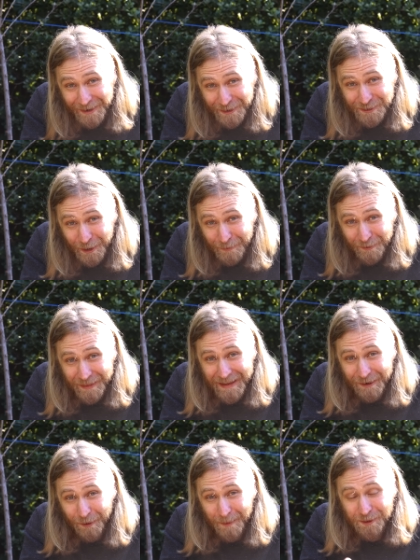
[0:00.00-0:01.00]
there, sorry for the
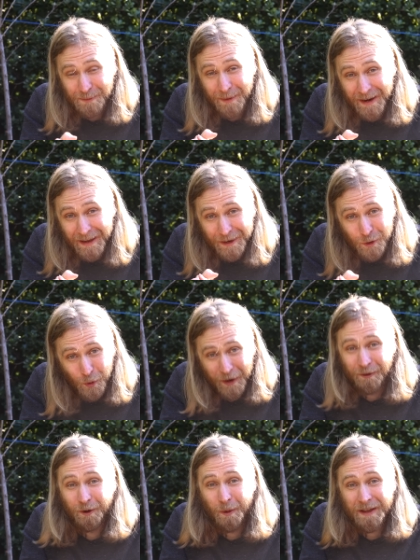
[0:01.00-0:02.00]
interruption, but a
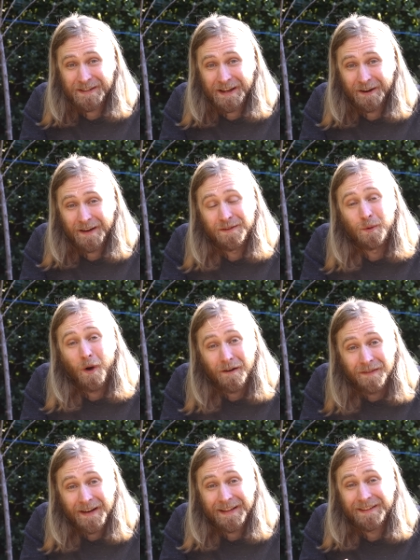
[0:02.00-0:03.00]
quick request here. If you
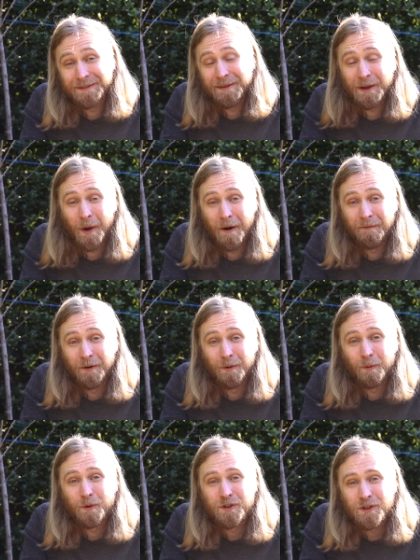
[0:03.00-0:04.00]
are finding this video
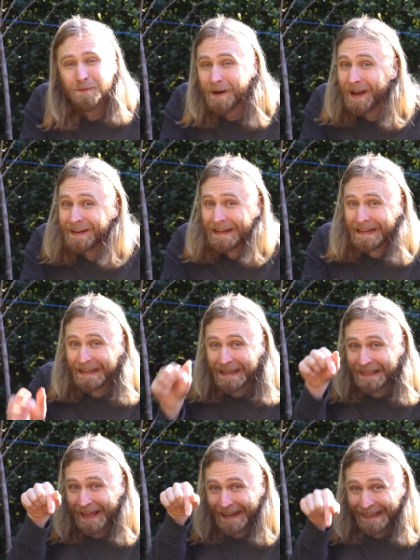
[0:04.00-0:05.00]
helpful, would you mind
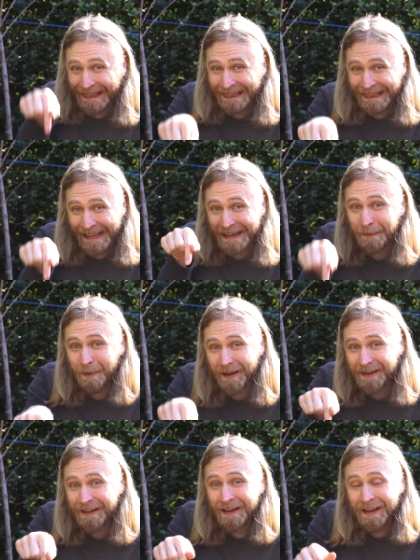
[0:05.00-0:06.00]
clicking that like
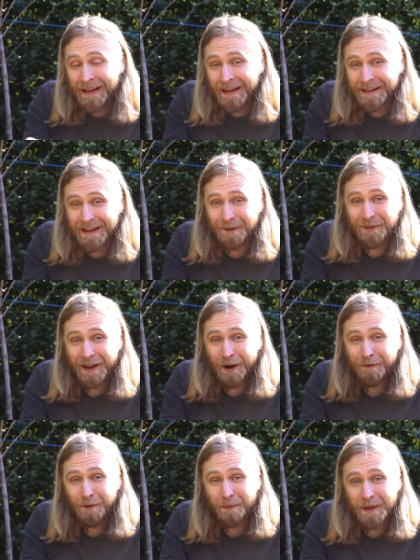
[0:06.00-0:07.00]
button down
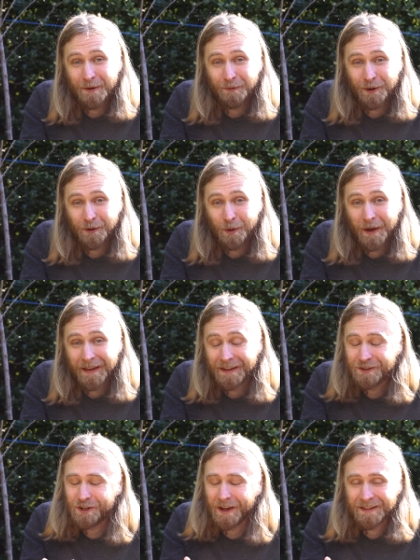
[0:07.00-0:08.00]
there for me real
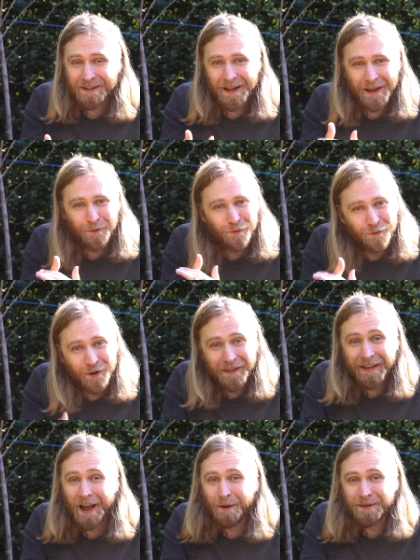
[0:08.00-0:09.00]
quick? It
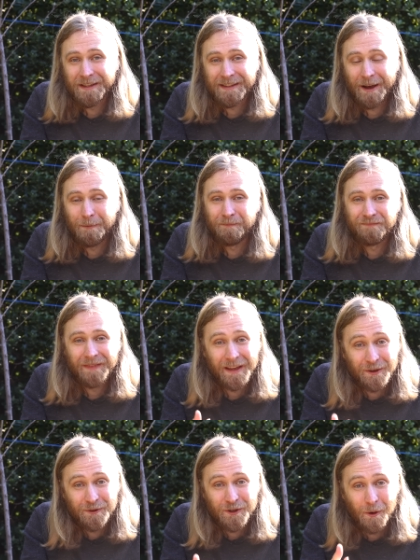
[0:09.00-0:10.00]
really helps us out.
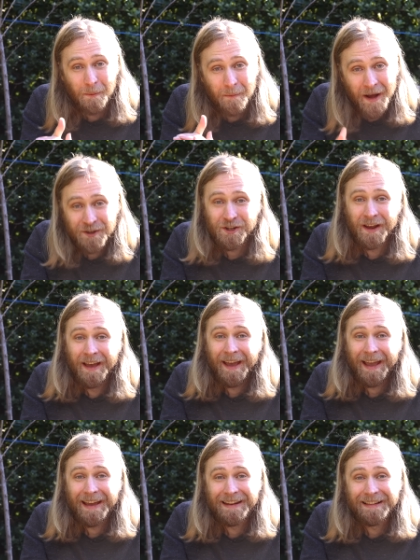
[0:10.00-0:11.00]
Thank you so much.
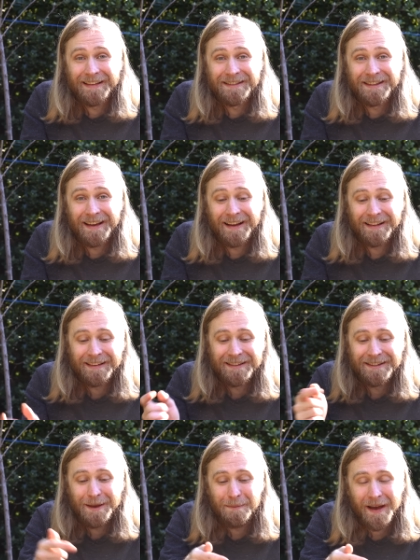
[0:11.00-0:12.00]
And let's
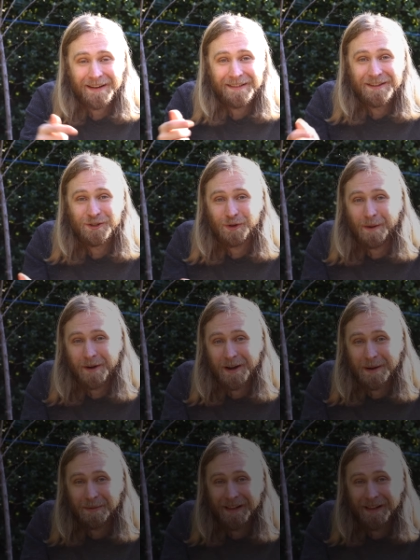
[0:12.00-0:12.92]
get back to these strawberry